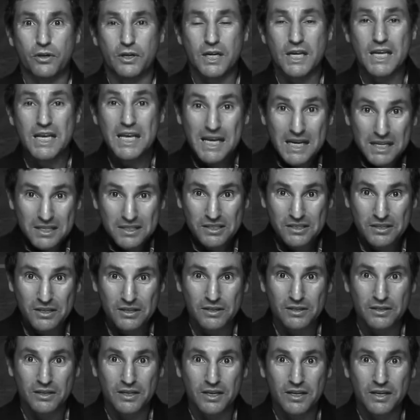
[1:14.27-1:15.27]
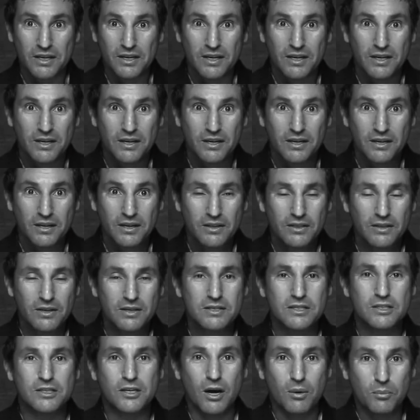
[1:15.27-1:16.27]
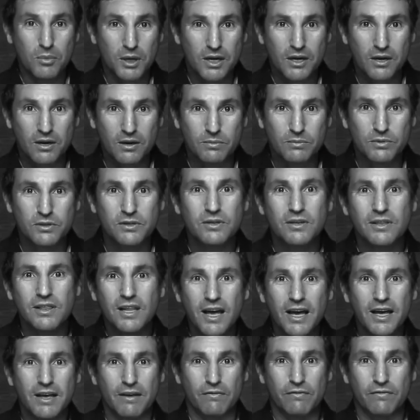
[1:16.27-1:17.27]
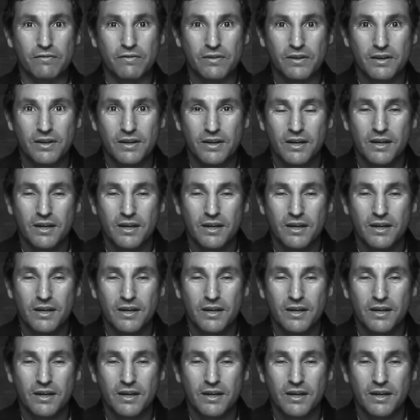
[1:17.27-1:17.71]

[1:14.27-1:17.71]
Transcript: and instantly the dummy comes to life.